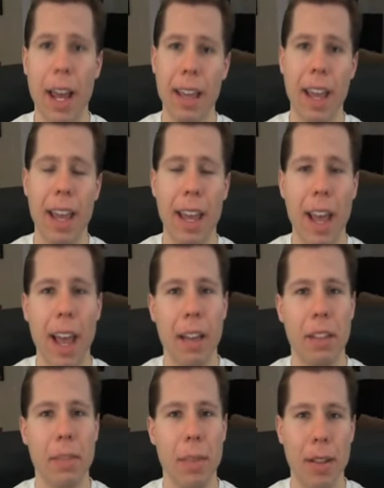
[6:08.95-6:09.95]
I
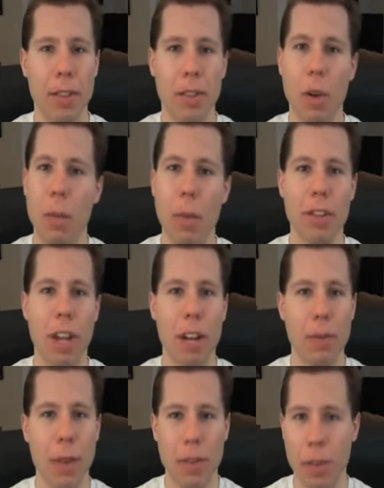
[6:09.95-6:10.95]
expect so much
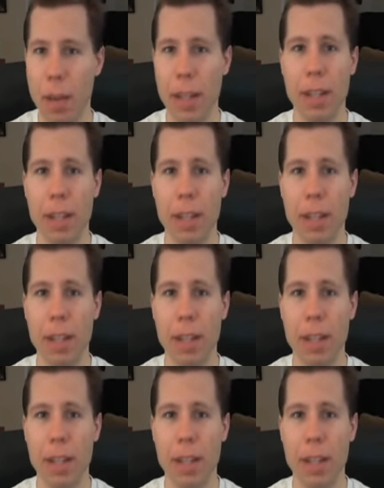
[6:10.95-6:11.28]
out of WrestleMania.